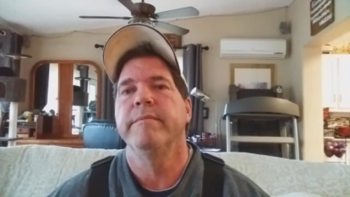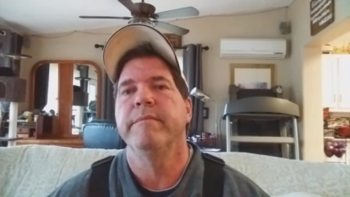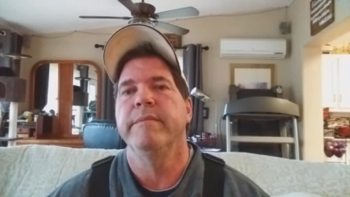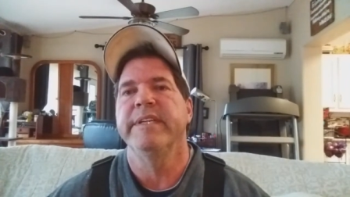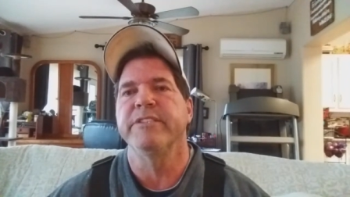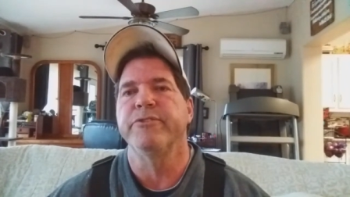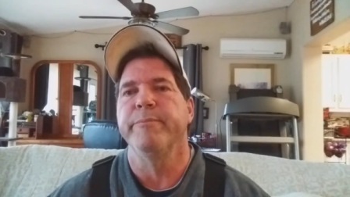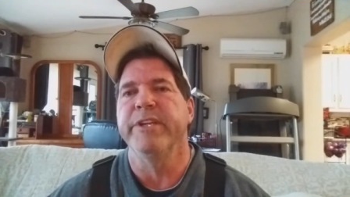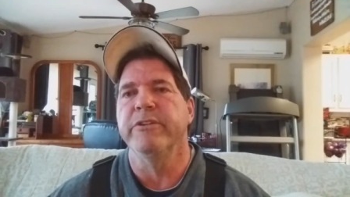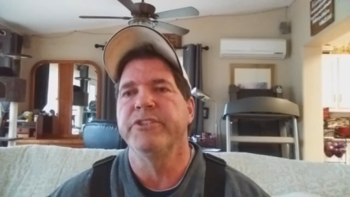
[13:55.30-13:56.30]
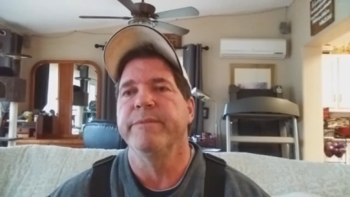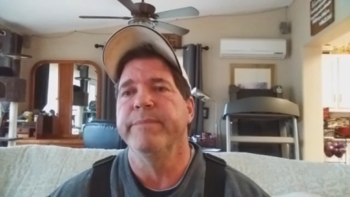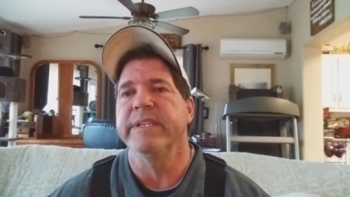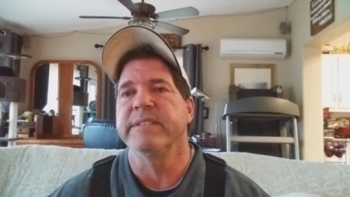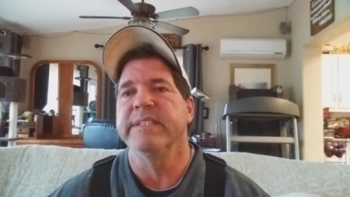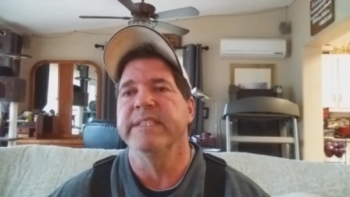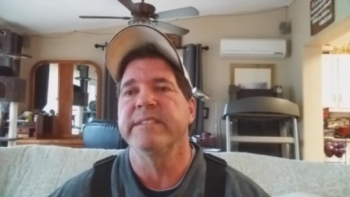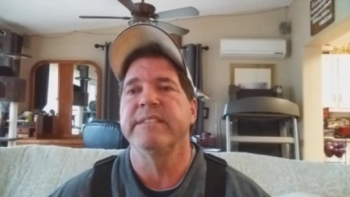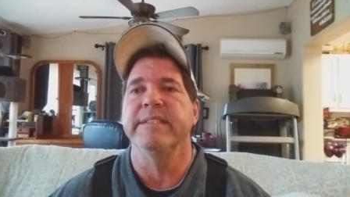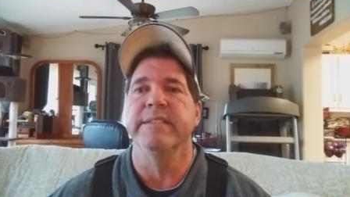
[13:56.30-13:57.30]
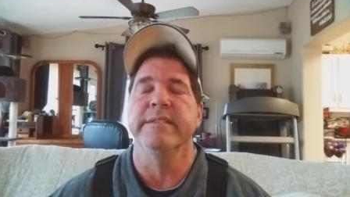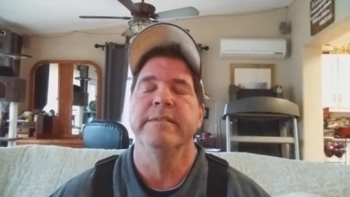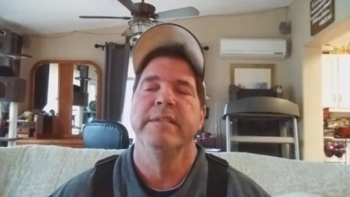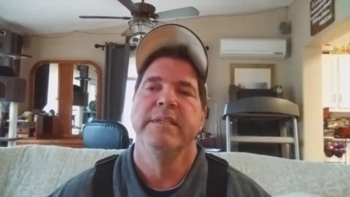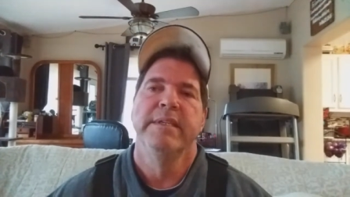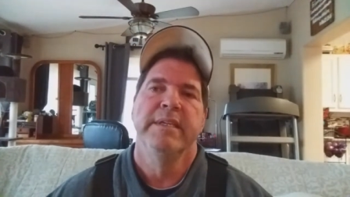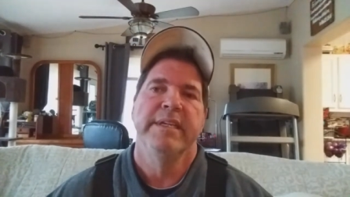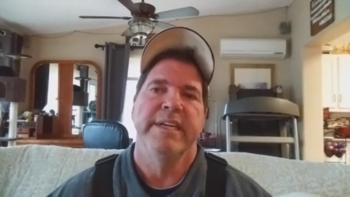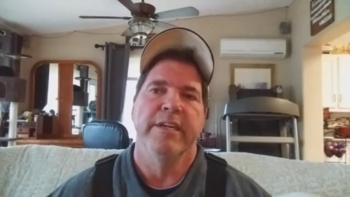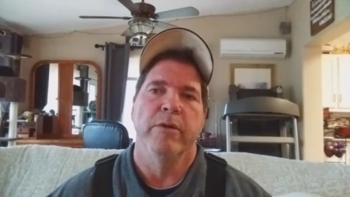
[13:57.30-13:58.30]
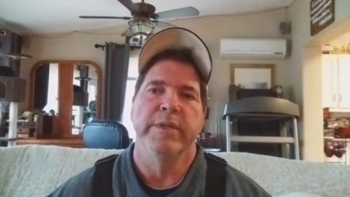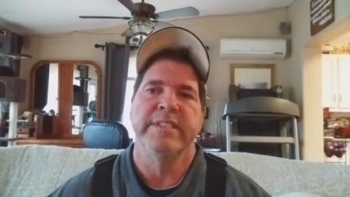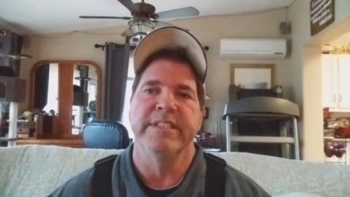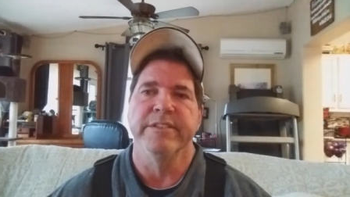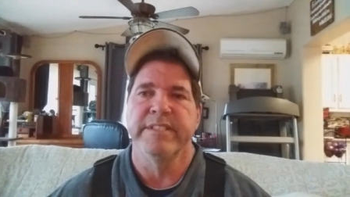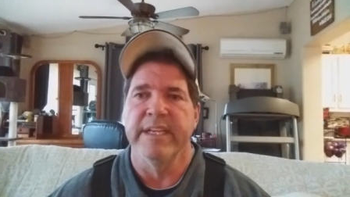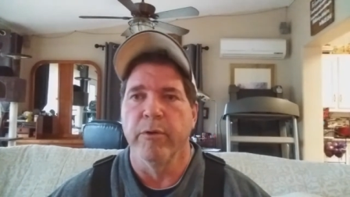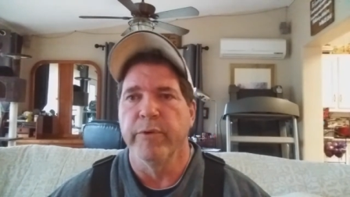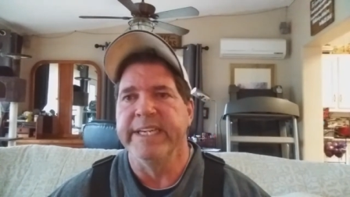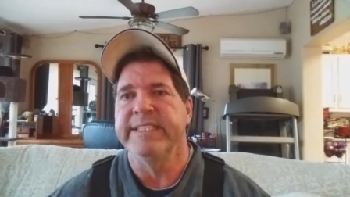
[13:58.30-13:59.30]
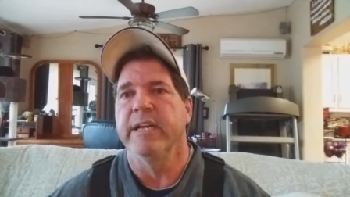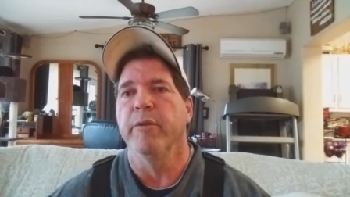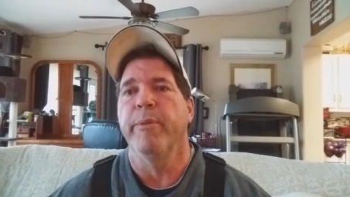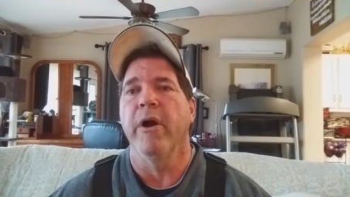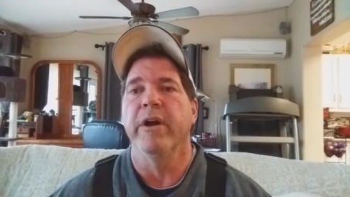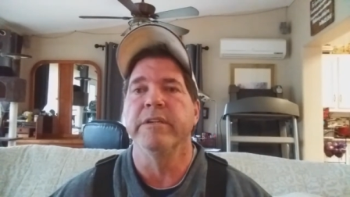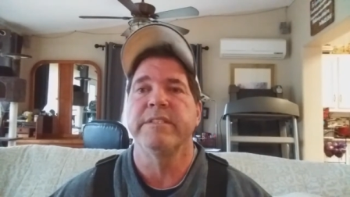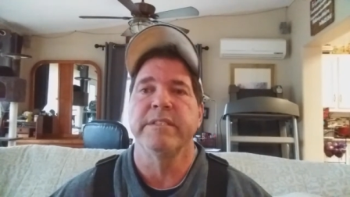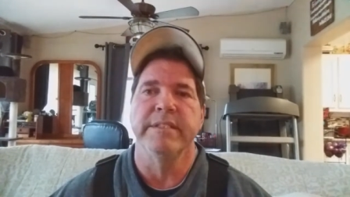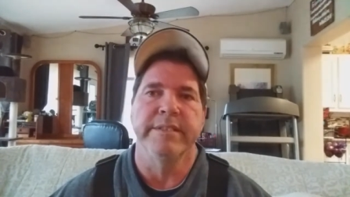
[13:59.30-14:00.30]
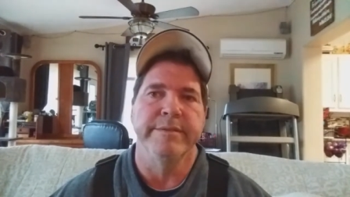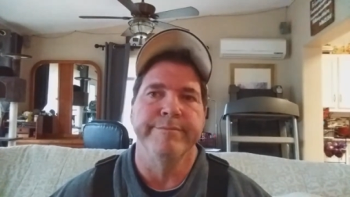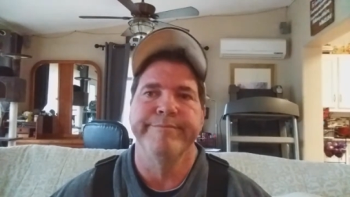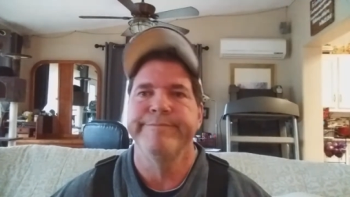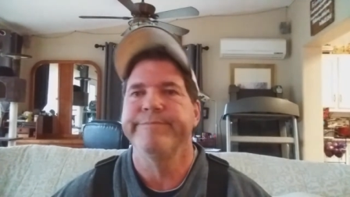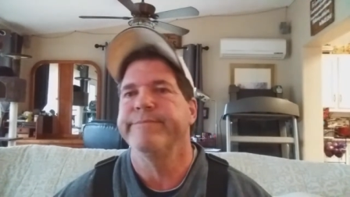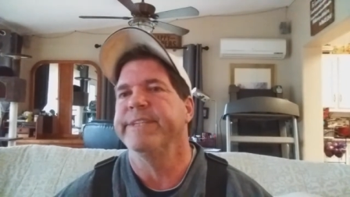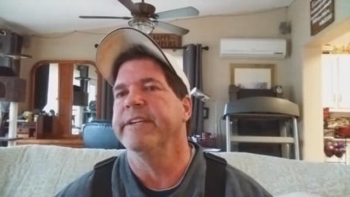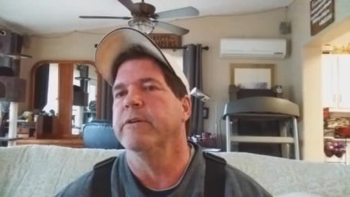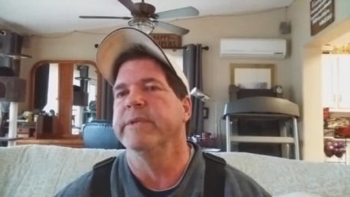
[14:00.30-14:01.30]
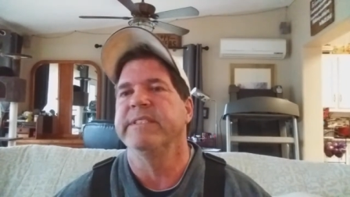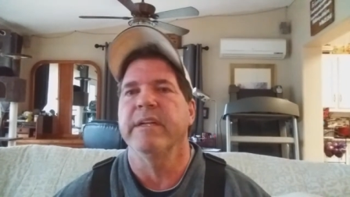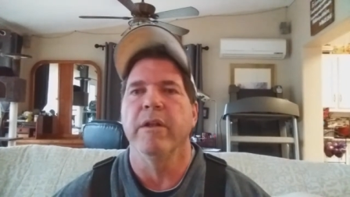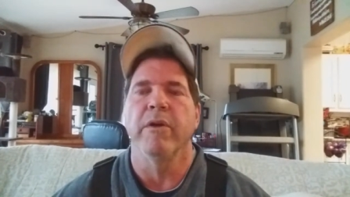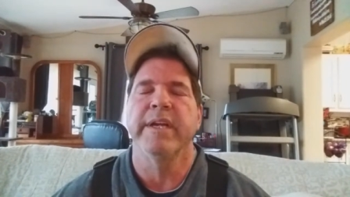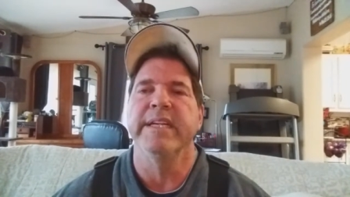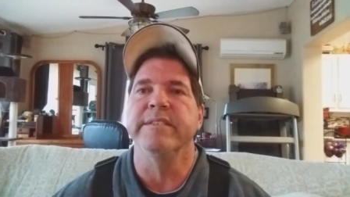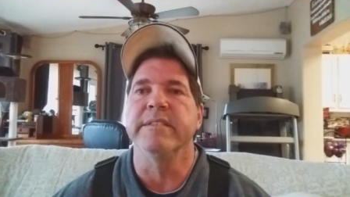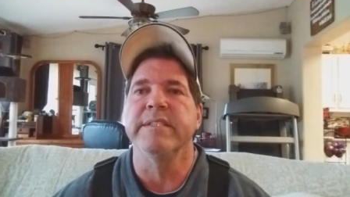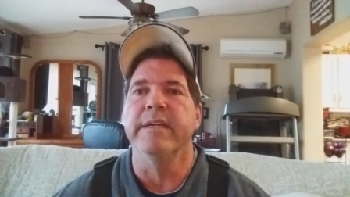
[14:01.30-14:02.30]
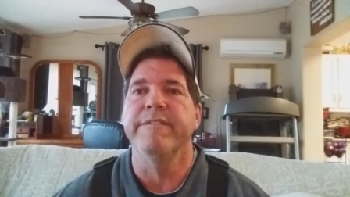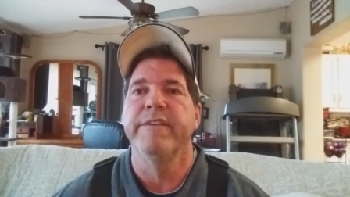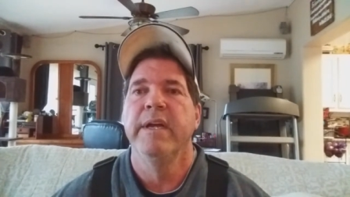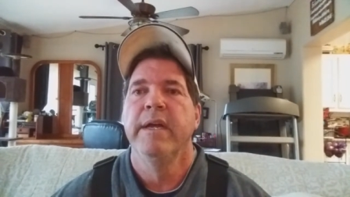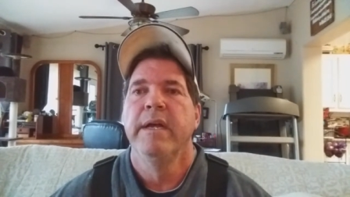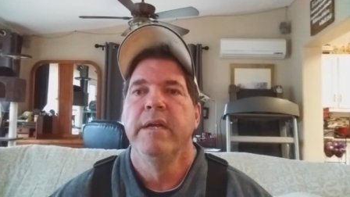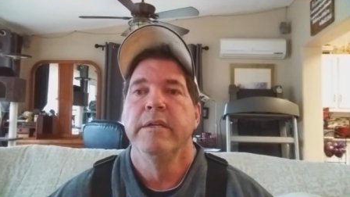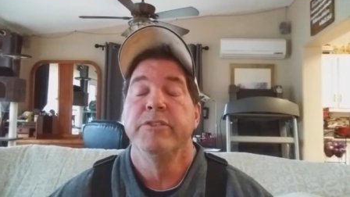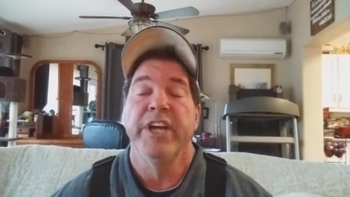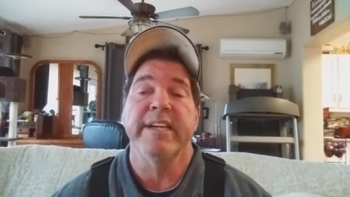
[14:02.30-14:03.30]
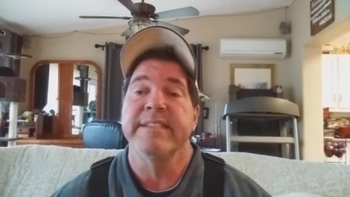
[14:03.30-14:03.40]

distribution business, and, we still sell retail parts, and, we sell all kinds of stuff. Check us